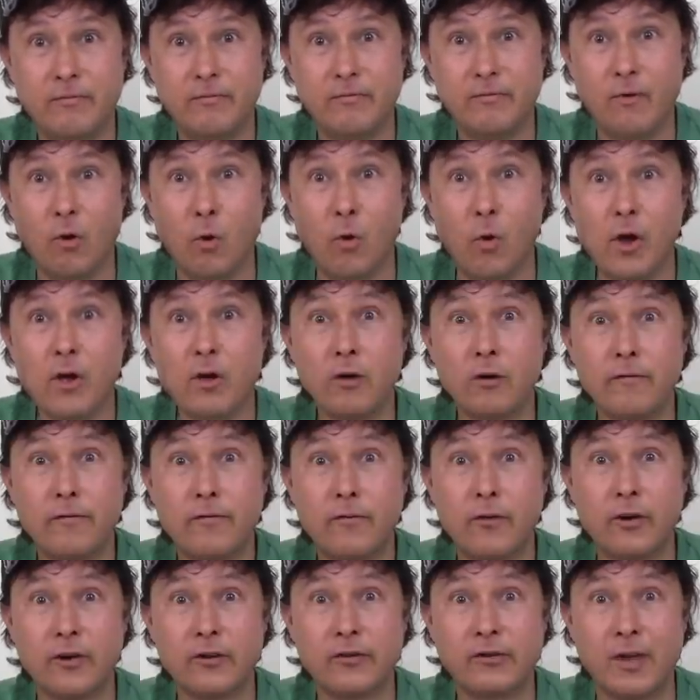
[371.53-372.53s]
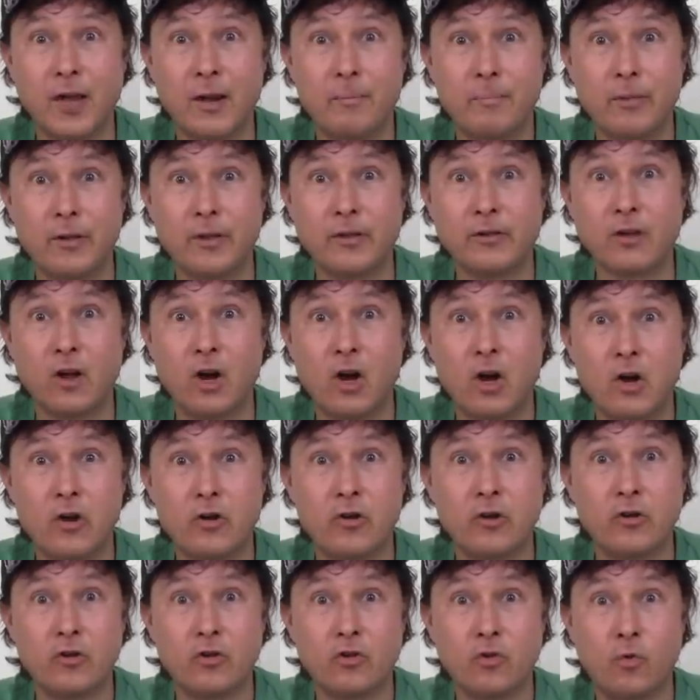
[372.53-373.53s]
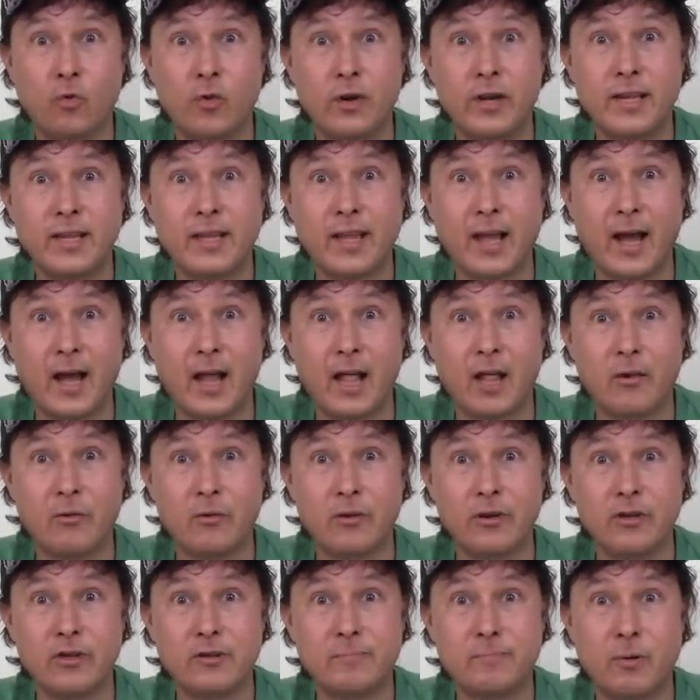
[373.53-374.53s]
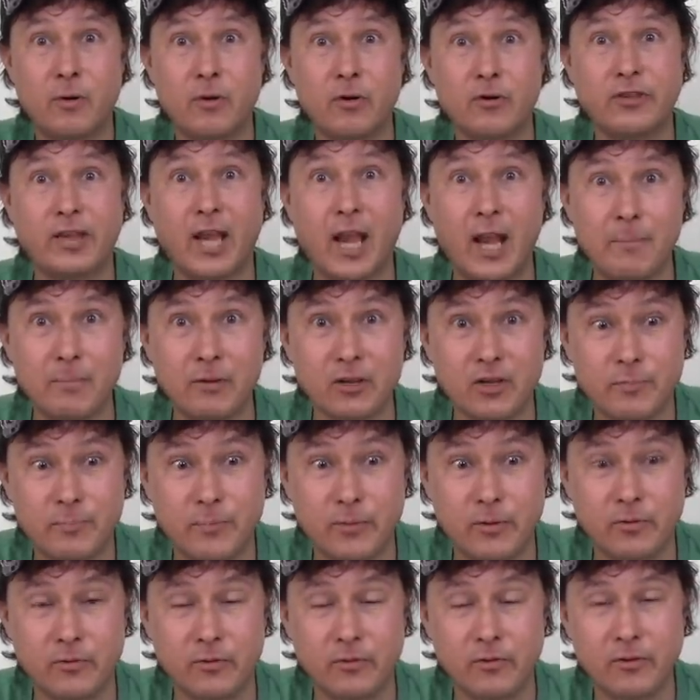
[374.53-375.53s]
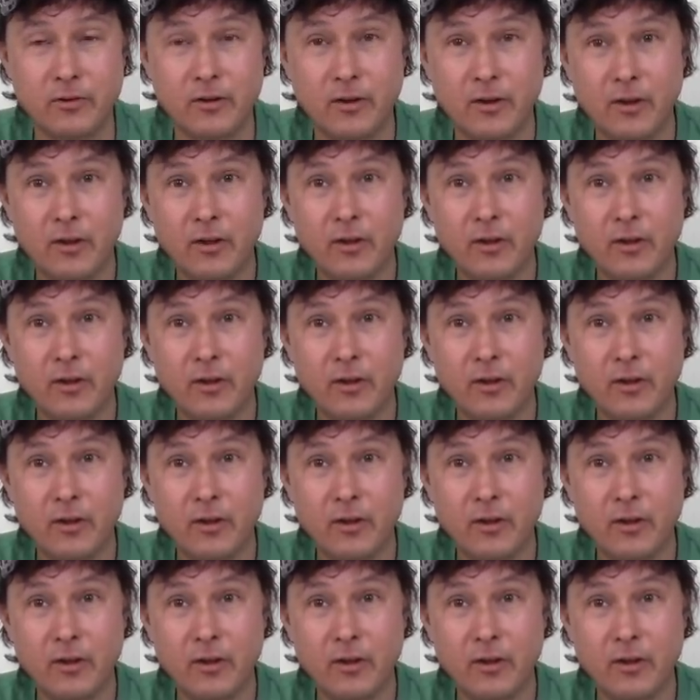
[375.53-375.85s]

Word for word: oil, for example, is 120 calories per tablespoon.